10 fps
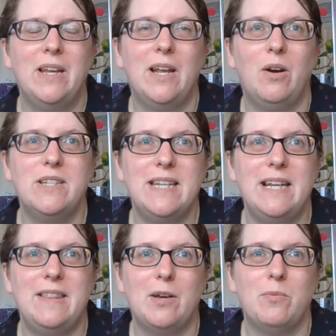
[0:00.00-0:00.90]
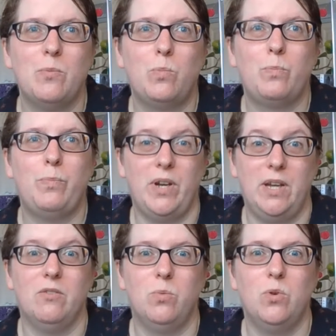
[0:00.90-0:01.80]
Now ideally that
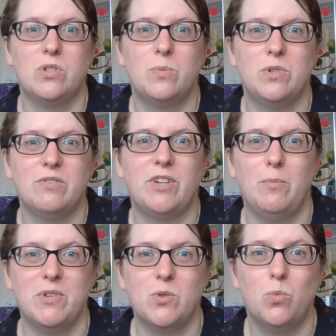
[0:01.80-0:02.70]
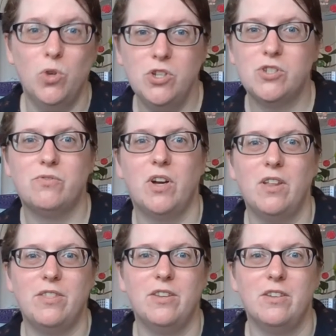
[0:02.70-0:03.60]
bucket of water would have come as a whoosh
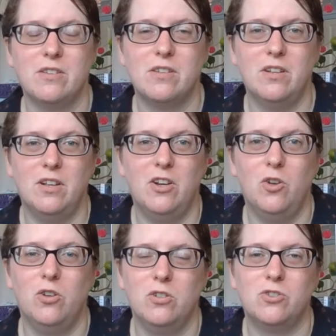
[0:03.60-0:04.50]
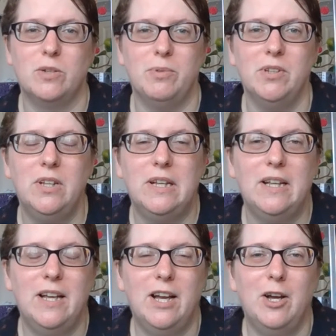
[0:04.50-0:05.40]
rather than a long dribble,
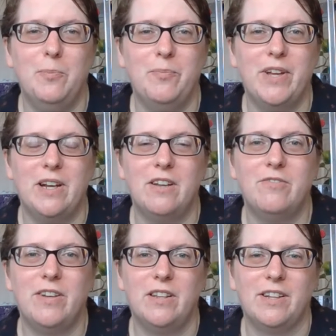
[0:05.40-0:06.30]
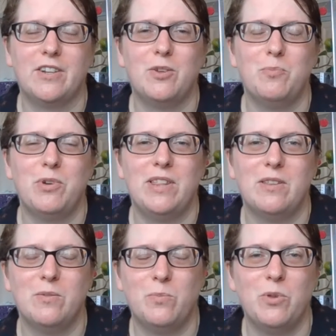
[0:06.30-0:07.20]
and I felt like I couldn't breathe
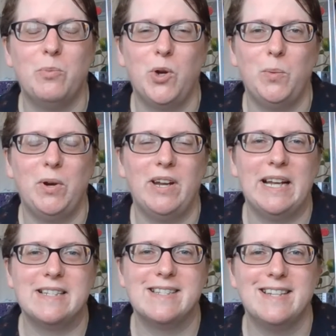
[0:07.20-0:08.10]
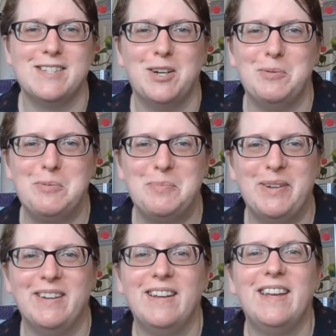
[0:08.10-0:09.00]
at the point where I had to sit up,
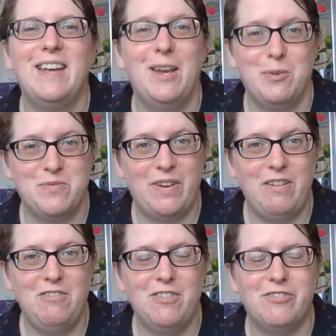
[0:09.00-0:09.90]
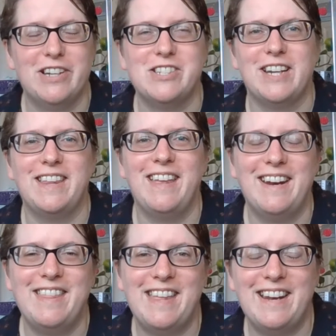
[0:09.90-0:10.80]
but it was very refreshing, and then
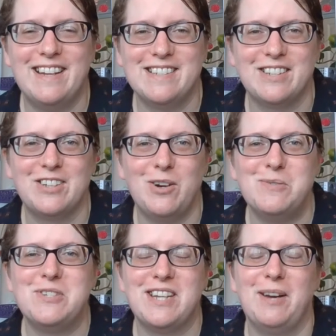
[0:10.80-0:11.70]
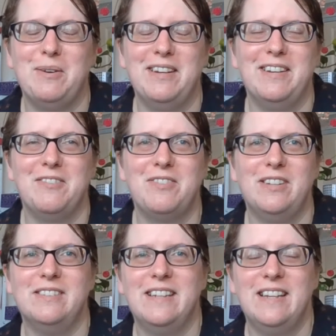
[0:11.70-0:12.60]
I had a cold shower and I feel